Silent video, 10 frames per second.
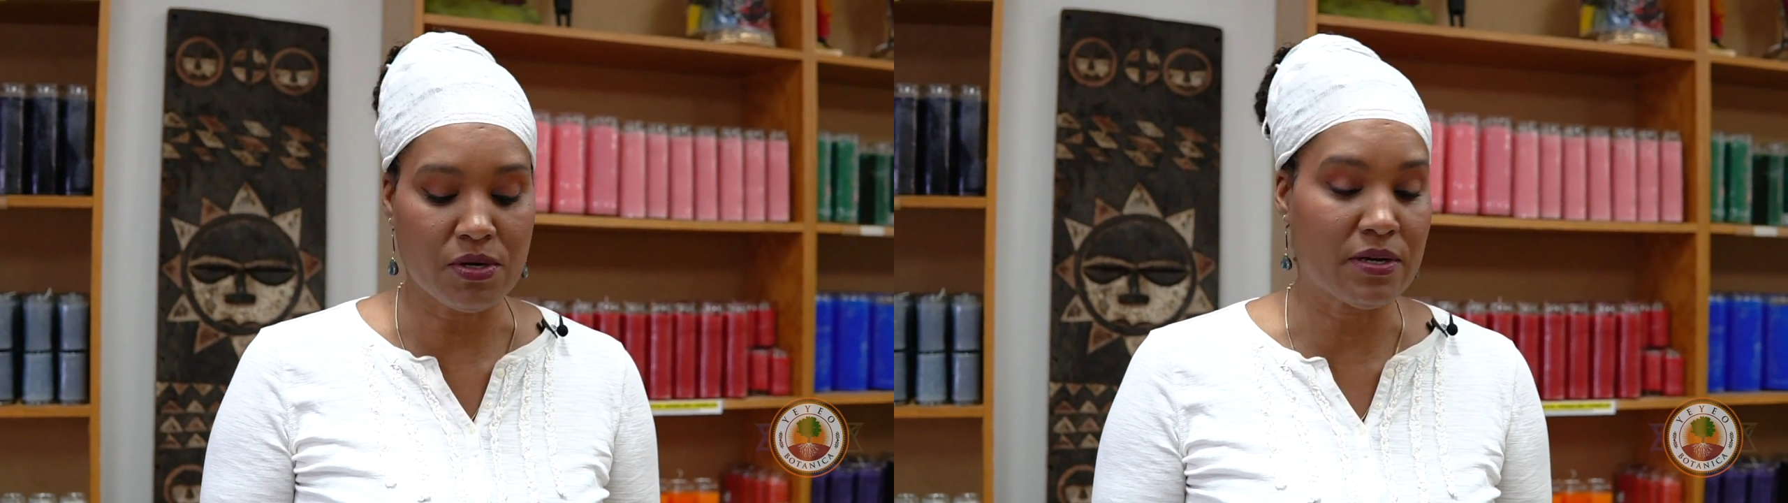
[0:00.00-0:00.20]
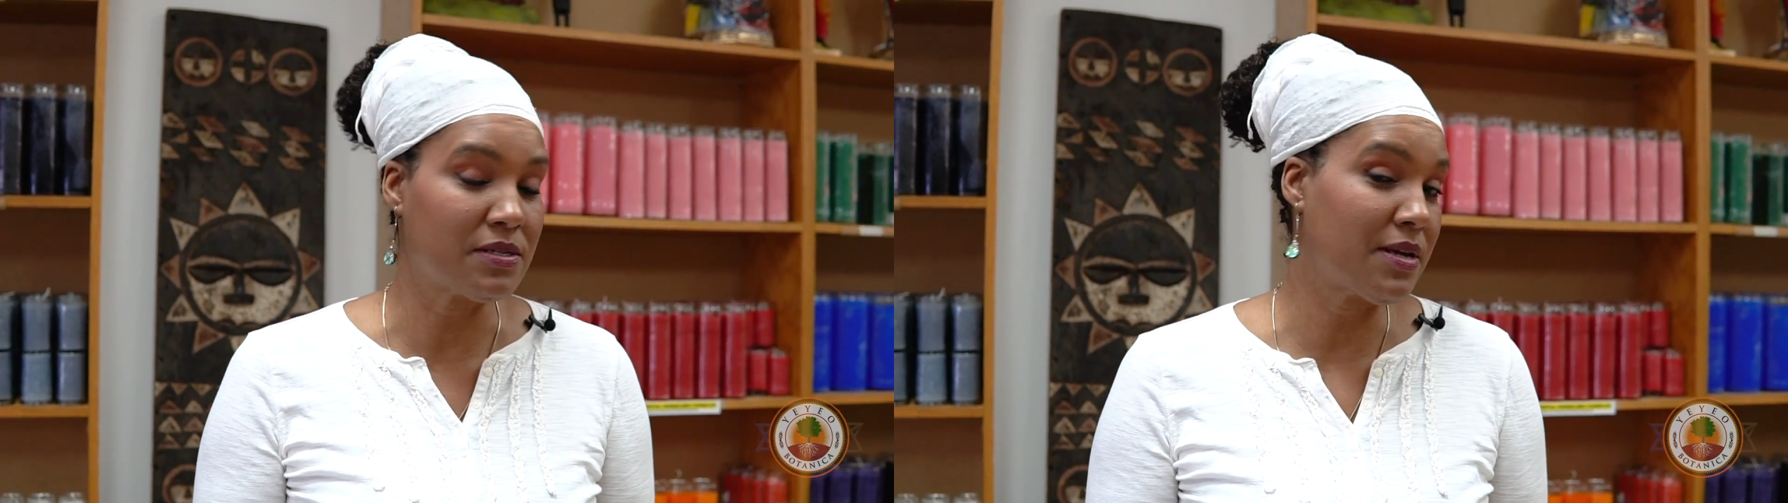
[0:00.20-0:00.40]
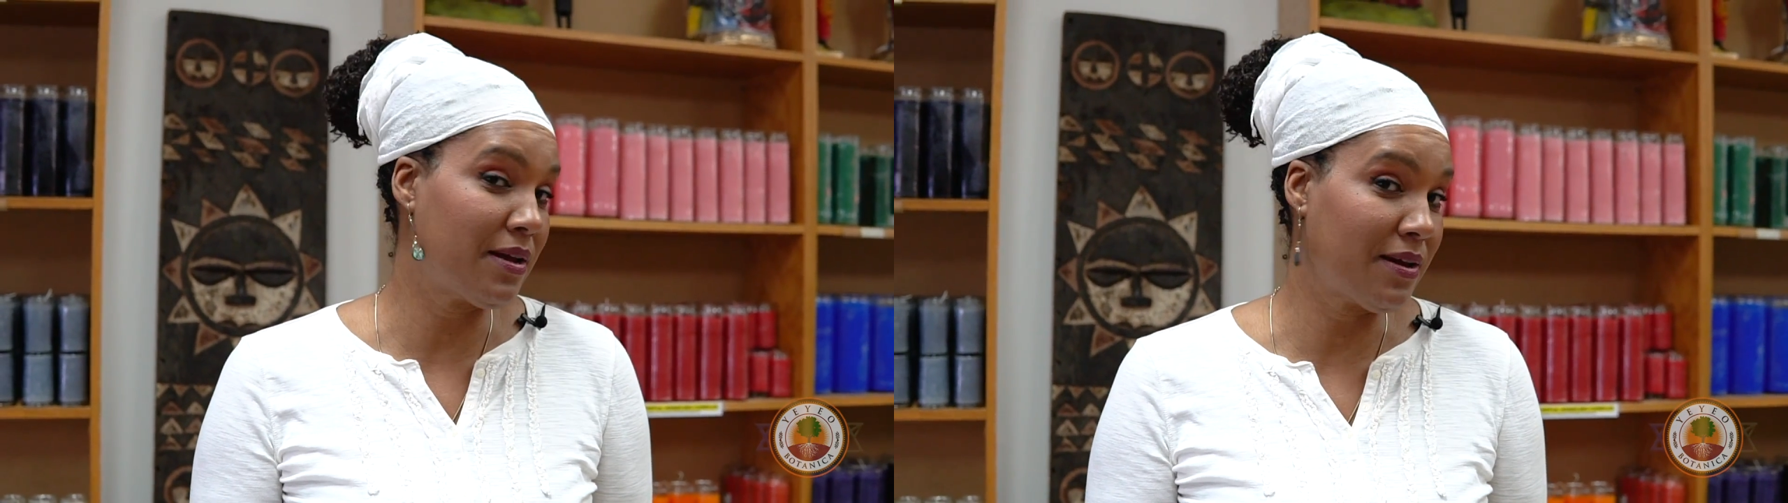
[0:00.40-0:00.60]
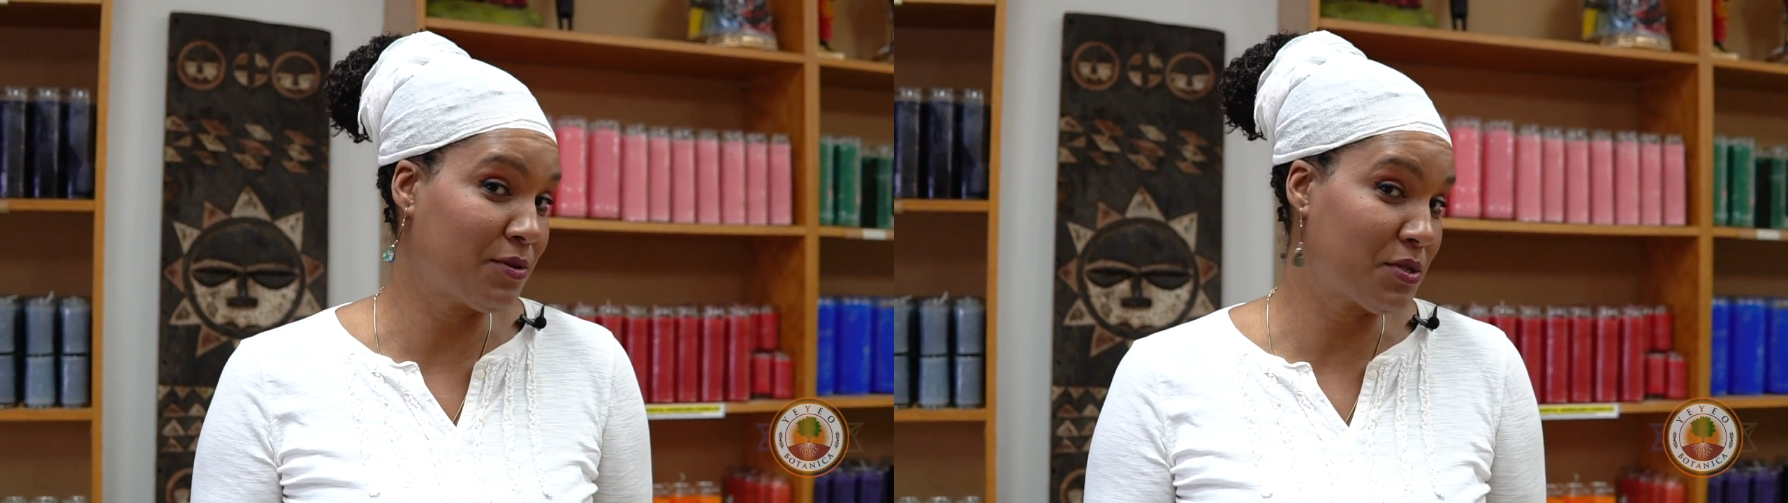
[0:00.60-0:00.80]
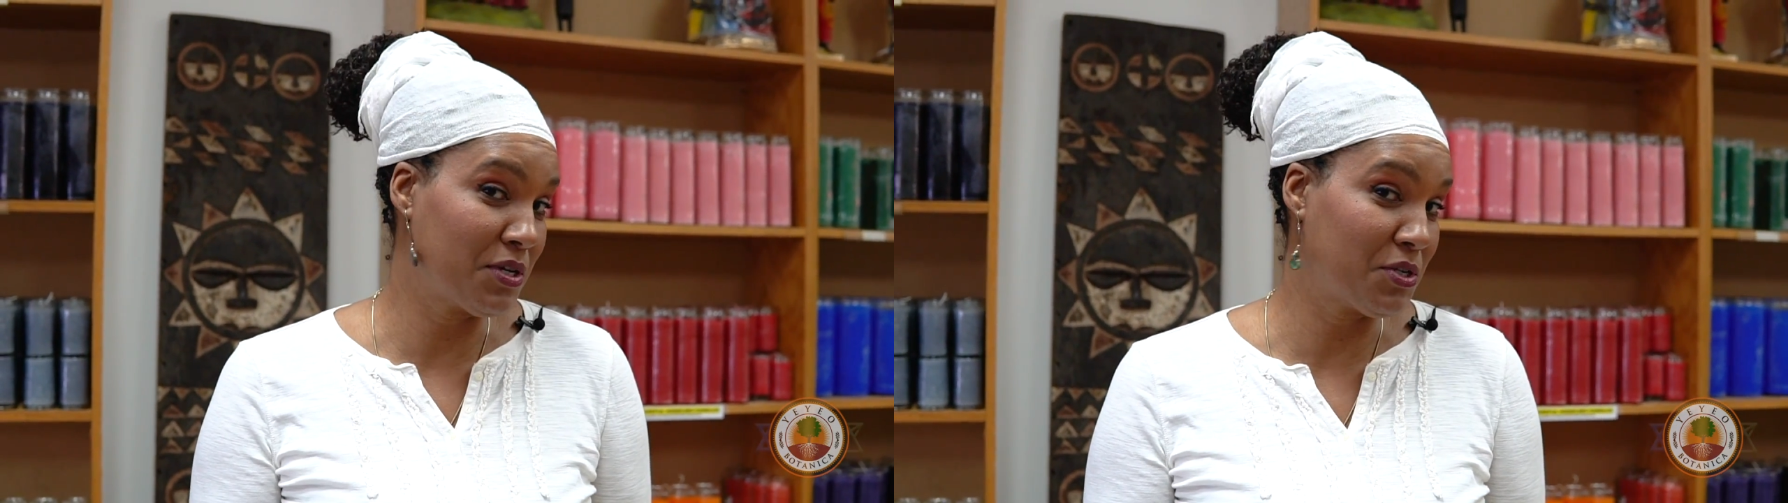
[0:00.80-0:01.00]
so I decided I
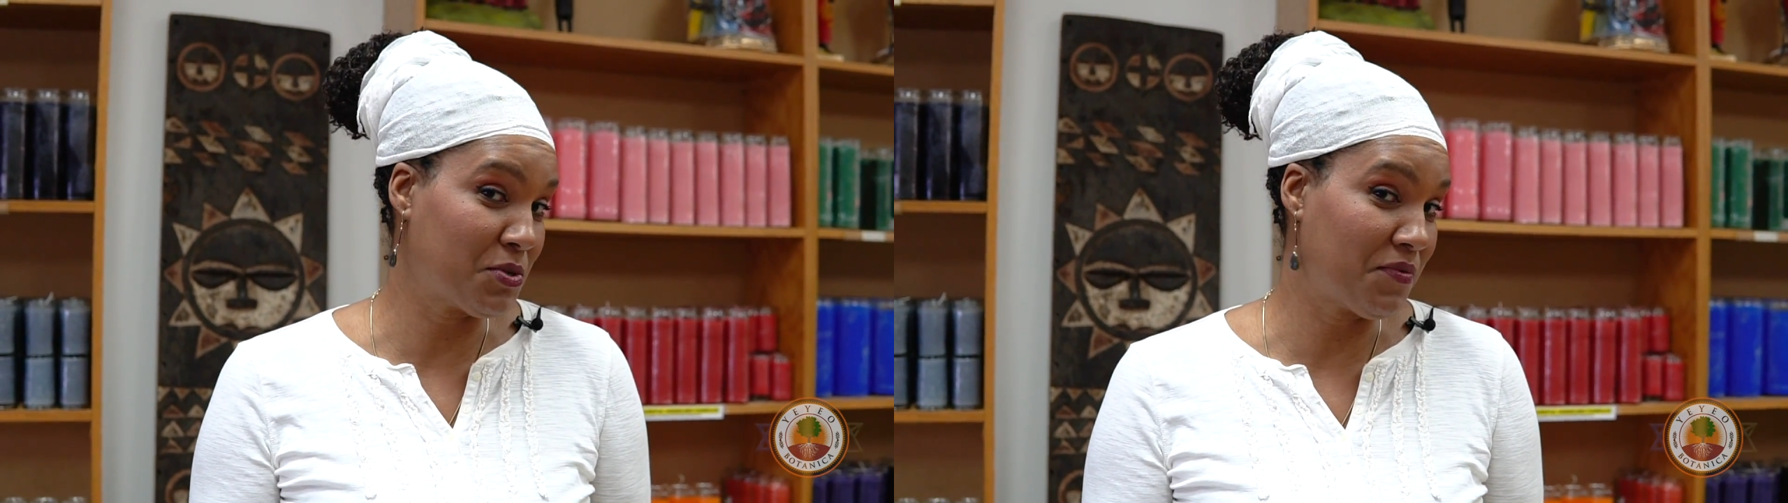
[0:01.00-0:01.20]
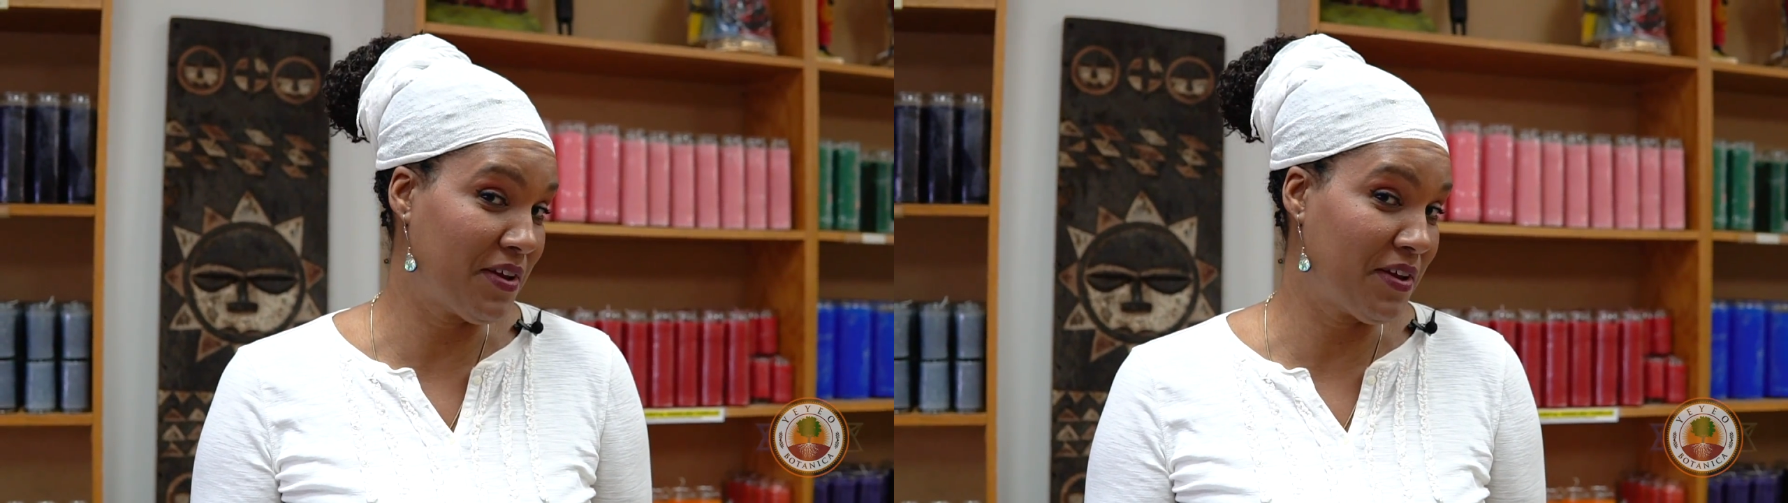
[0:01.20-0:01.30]
was going to do a